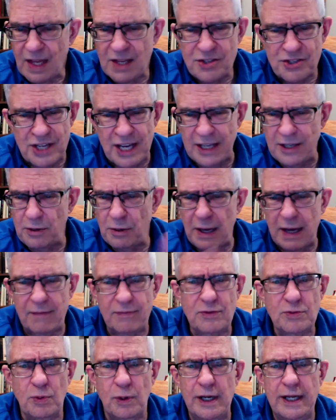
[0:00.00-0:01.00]
say you
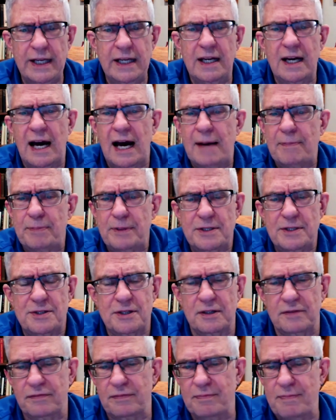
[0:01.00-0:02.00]
have 20
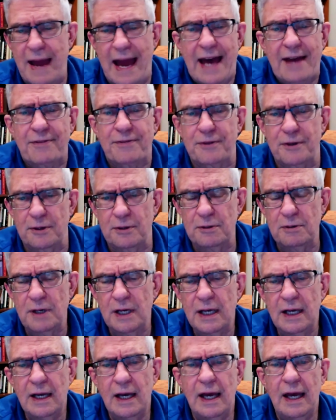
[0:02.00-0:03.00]
copies of Matthew,
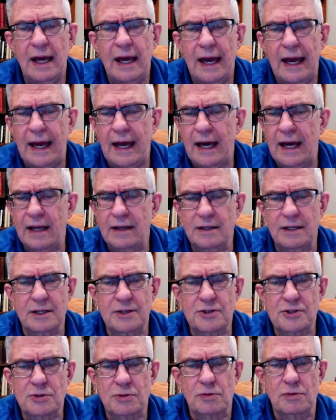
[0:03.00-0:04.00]
and
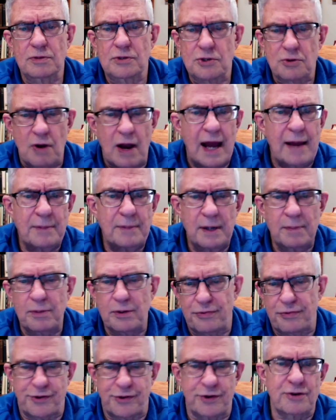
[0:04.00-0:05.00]
scribe
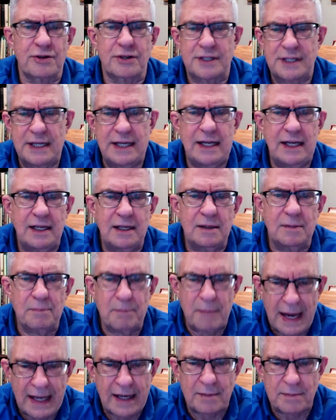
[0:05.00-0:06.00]
number 13
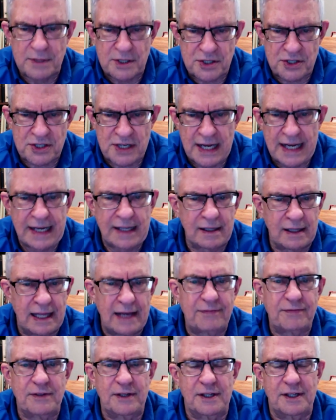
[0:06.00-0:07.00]
made a mistake,
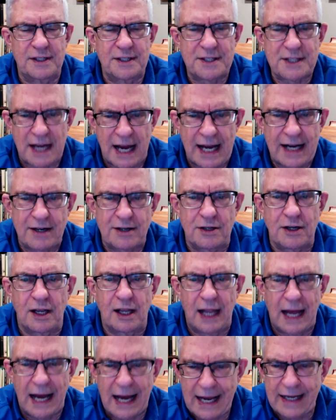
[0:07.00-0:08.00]
left an entire
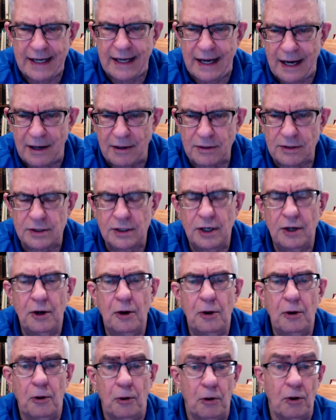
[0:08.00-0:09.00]
line out,
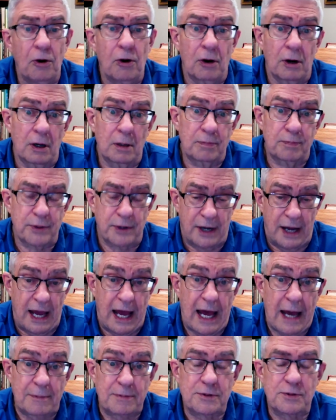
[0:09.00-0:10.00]
or
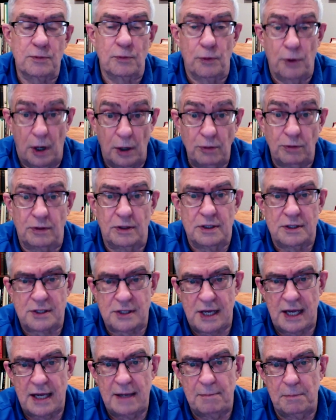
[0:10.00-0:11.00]
perhaps wrote the
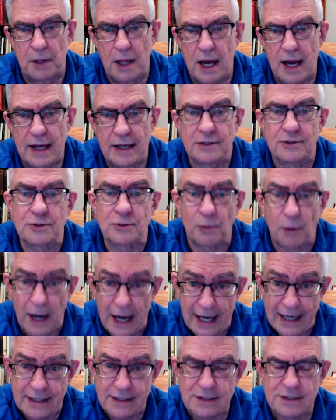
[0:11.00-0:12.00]
same line
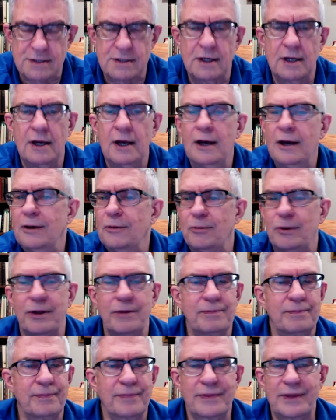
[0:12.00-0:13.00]
twice.
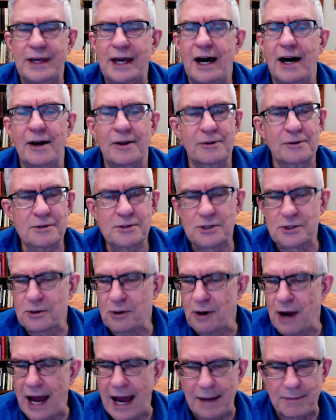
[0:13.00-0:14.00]
Well, the other
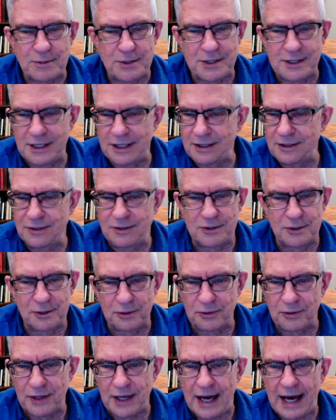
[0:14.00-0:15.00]
scribes didn't
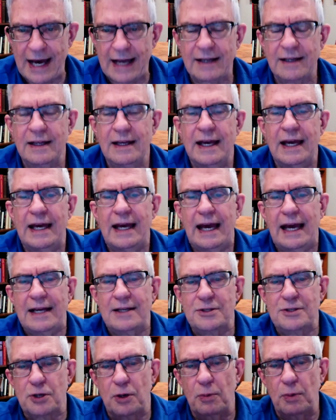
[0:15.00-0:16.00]
do that.
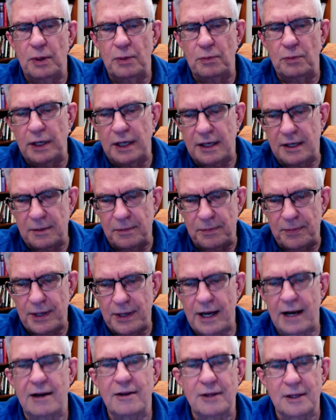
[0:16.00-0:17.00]
And so when we
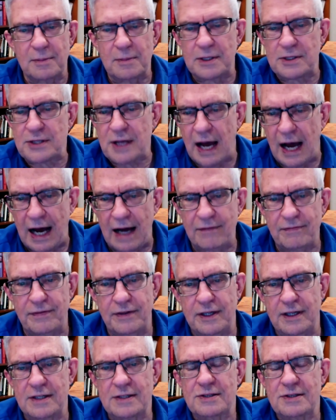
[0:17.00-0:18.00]
compare them, it's
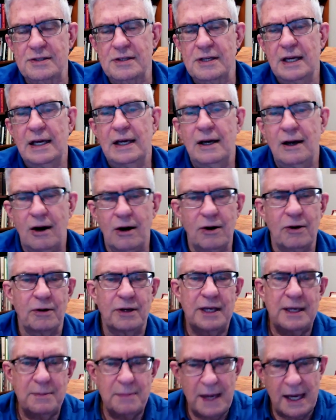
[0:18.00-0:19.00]
obvious,
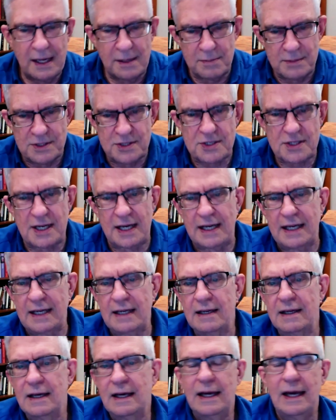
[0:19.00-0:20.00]
he made a mistake,